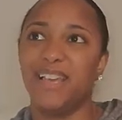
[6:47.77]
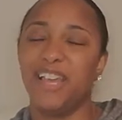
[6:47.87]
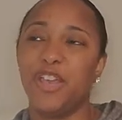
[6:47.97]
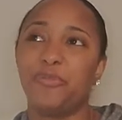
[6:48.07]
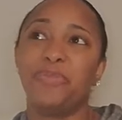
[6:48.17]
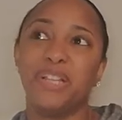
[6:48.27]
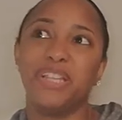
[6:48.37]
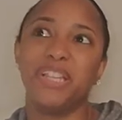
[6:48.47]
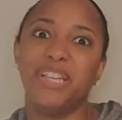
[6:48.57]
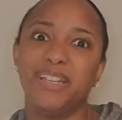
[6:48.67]
it
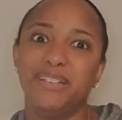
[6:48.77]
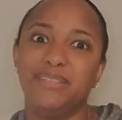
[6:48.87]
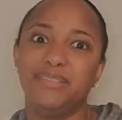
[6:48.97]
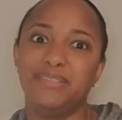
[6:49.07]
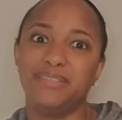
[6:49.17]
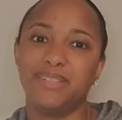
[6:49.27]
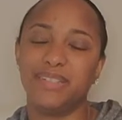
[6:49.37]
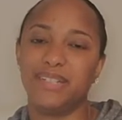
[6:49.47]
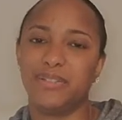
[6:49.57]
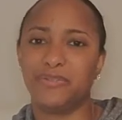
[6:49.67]
really
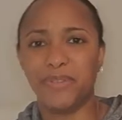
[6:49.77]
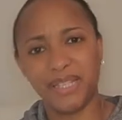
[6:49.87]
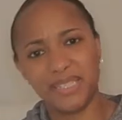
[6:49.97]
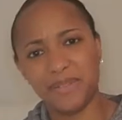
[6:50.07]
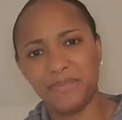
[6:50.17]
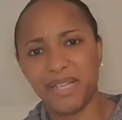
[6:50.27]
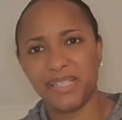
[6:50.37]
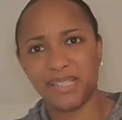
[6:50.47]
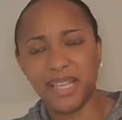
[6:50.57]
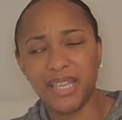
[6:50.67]
affected my
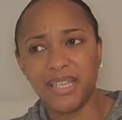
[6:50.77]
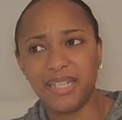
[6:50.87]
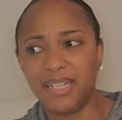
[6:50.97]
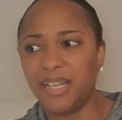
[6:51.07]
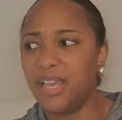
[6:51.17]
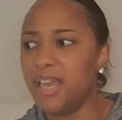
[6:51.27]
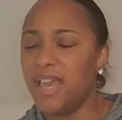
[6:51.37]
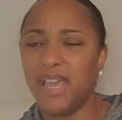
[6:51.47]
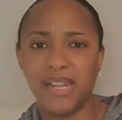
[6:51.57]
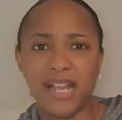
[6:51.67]
skin.
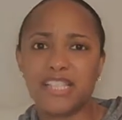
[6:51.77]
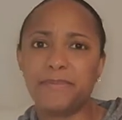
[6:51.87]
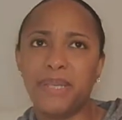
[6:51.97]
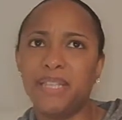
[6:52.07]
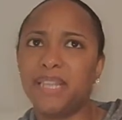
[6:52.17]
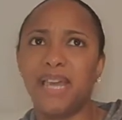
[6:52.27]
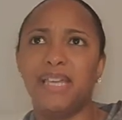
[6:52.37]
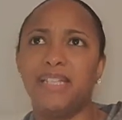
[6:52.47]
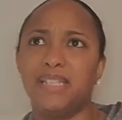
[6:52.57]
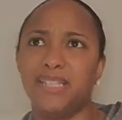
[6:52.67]
And I spent
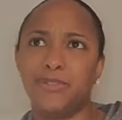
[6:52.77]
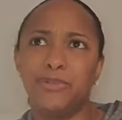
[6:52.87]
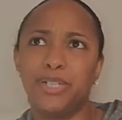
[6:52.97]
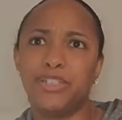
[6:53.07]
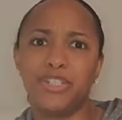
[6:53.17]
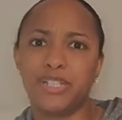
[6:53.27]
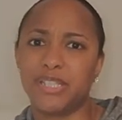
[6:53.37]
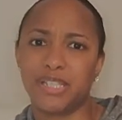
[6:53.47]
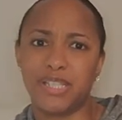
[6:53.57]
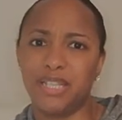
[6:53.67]
like
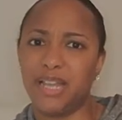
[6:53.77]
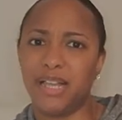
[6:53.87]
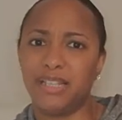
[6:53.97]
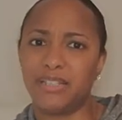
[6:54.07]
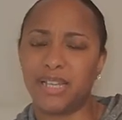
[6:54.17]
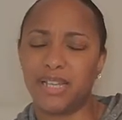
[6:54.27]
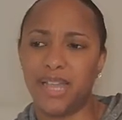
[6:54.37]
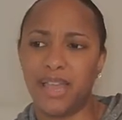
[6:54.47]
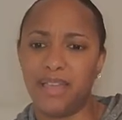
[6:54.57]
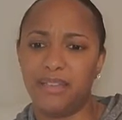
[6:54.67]
$216 on
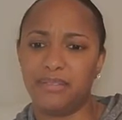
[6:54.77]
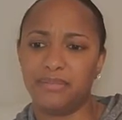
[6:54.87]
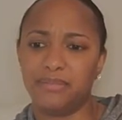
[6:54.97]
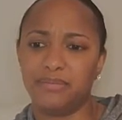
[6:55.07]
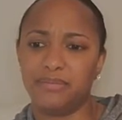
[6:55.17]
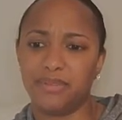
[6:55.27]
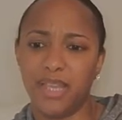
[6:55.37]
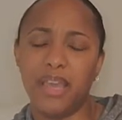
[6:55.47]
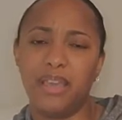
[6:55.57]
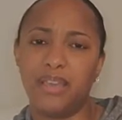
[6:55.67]
that,
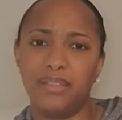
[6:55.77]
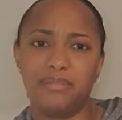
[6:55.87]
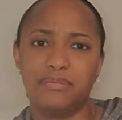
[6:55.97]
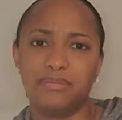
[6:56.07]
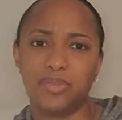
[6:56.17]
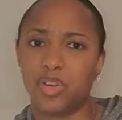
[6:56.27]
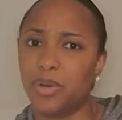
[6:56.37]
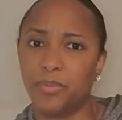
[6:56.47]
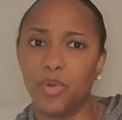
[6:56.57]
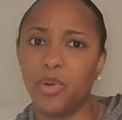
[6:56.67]
yeah, or
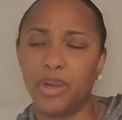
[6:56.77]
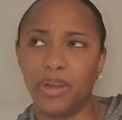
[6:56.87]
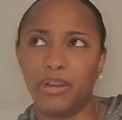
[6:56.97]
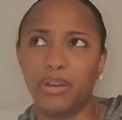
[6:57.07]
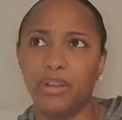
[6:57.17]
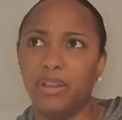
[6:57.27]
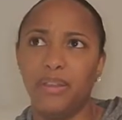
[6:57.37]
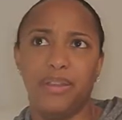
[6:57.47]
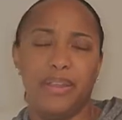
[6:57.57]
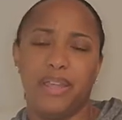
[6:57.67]
more.
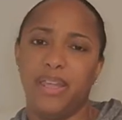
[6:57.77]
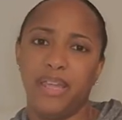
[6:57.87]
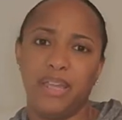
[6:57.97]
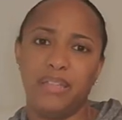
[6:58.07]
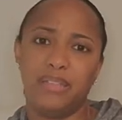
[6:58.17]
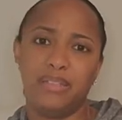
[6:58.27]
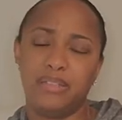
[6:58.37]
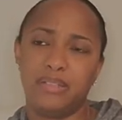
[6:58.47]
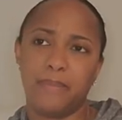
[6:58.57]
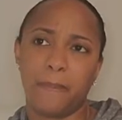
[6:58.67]
And
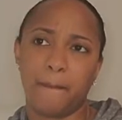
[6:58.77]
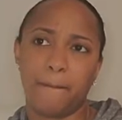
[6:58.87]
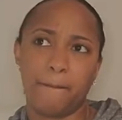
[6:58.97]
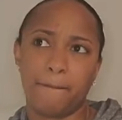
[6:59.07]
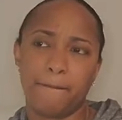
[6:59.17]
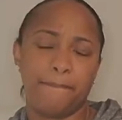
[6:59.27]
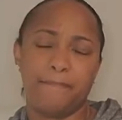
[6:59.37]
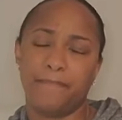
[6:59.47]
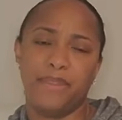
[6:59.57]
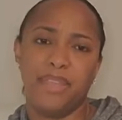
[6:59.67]

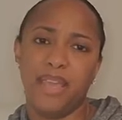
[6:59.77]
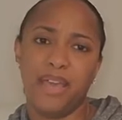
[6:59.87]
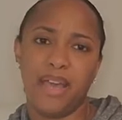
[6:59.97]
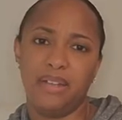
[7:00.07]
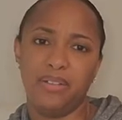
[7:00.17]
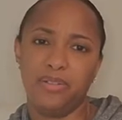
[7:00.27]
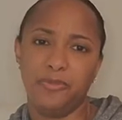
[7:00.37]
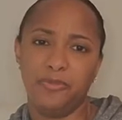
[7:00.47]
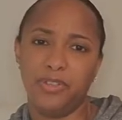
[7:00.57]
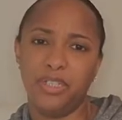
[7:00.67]
yeah, I don't
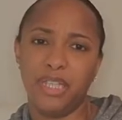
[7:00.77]
feel